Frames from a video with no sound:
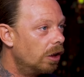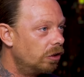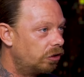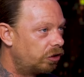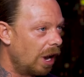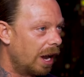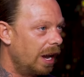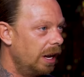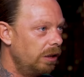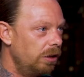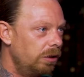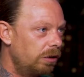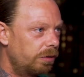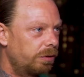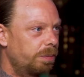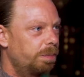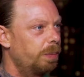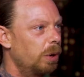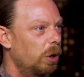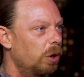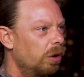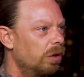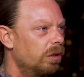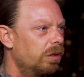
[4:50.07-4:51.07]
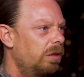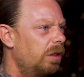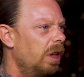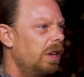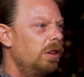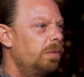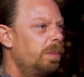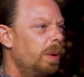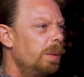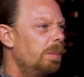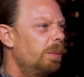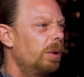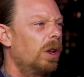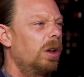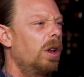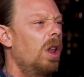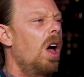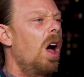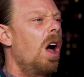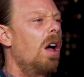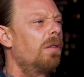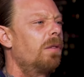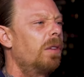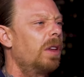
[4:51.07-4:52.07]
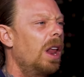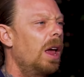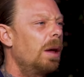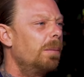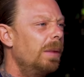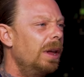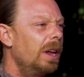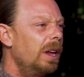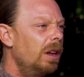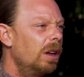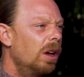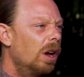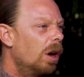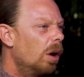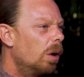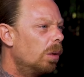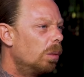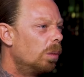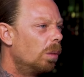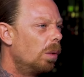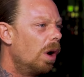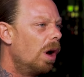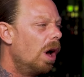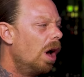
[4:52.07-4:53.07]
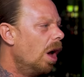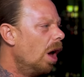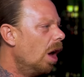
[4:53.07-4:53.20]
and change because these people are laughing at me? Mm-hmm.